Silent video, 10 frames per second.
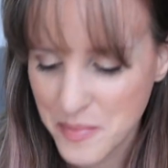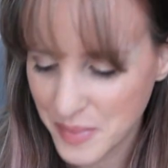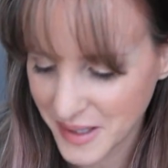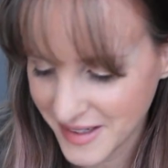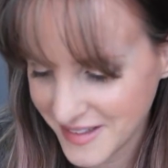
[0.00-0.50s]

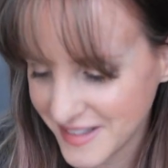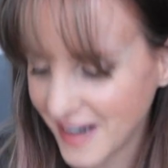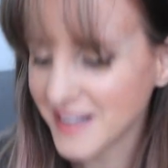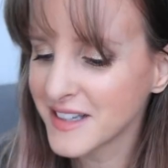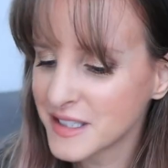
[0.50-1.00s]
But
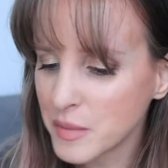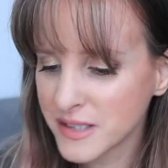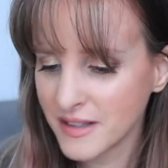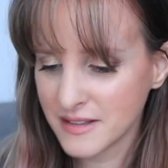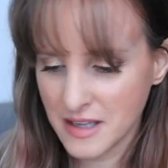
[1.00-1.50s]
yeah, I like to
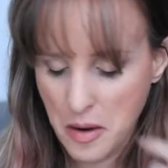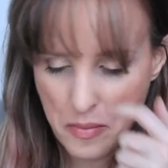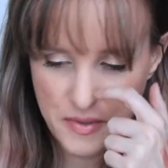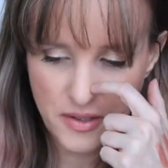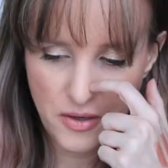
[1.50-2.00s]
mix things
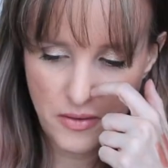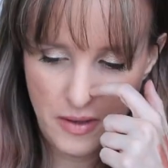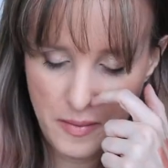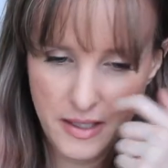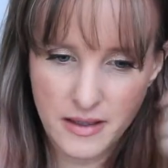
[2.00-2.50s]
up. So
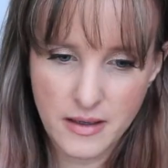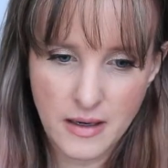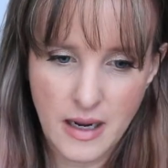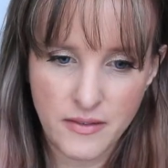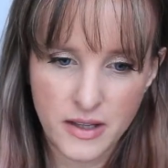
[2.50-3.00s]
I mean,
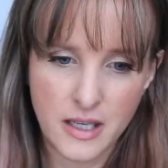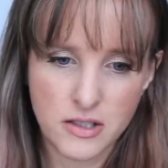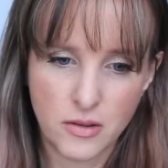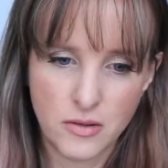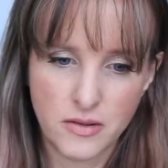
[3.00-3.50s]
having that
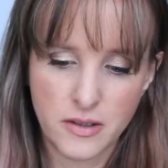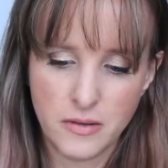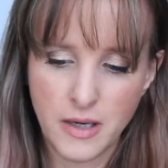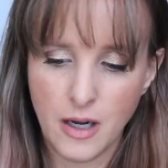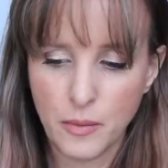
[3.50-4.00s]
total
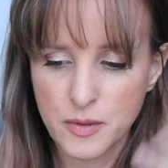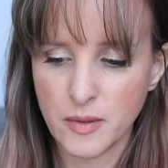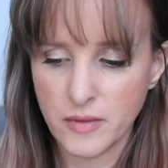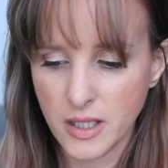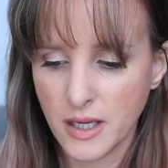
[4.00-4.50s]
though helps
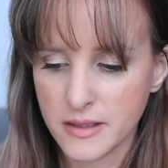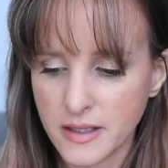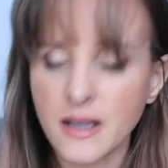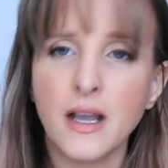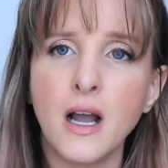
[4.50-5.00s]
me realize
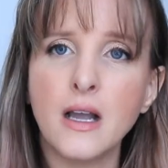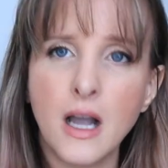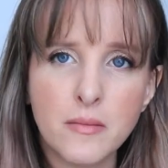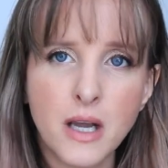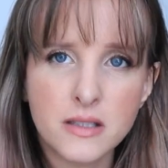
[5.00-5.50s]
that
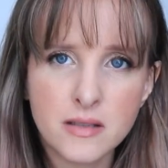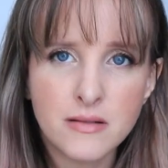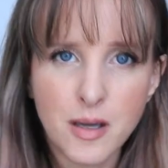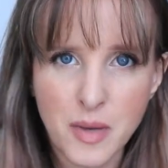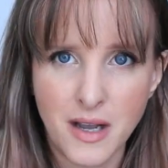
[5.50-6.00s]
I'm not
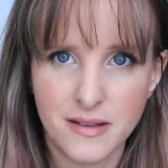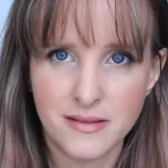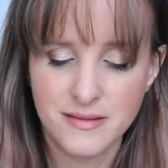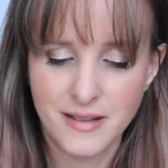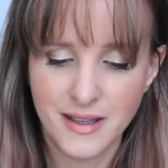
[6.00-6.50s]
doing that bad.
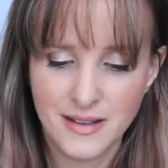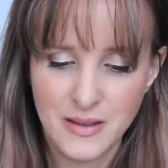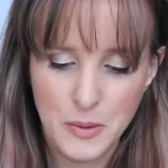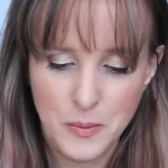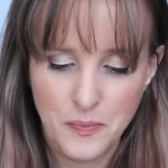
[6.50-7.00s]
Like
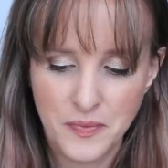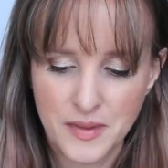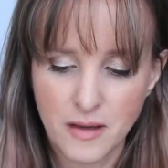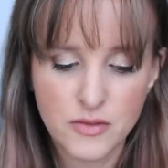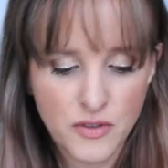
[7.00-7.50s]

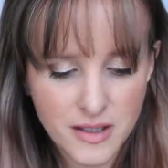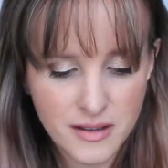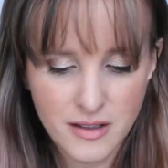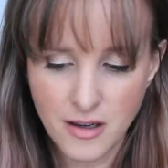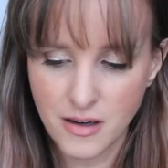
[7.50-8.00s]
I was feeling
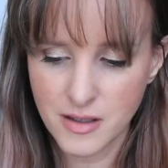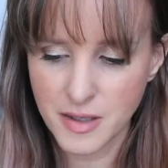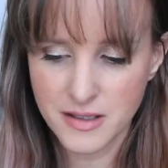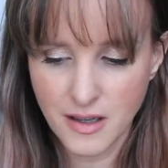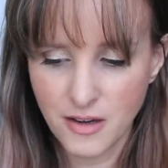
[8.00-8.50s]
a little hard on
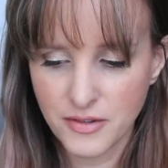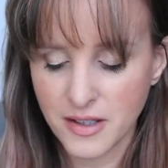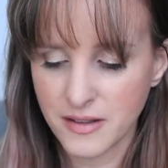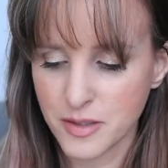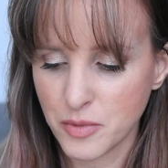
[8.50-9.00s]
myself
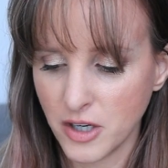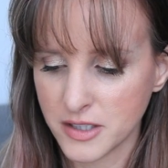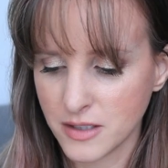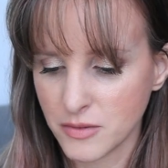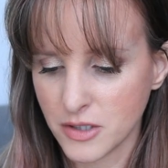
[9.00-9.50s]
that this
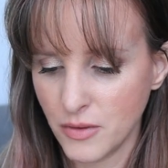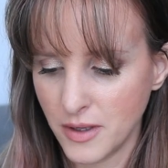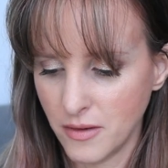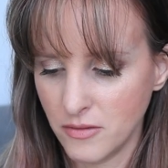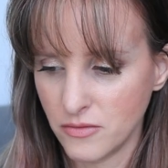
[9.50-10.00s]
project was
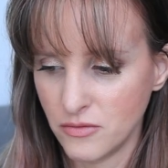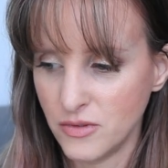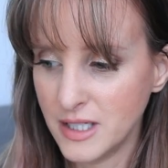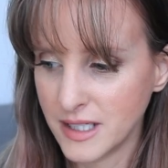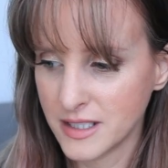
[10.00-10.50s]
going
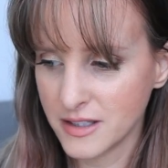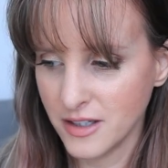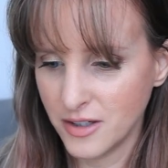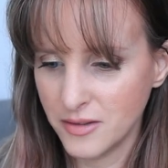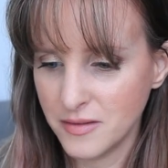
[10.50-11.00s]
really
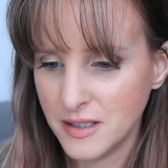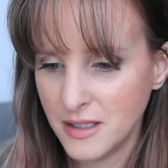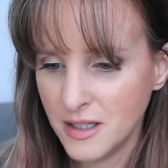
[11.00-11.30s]
slow.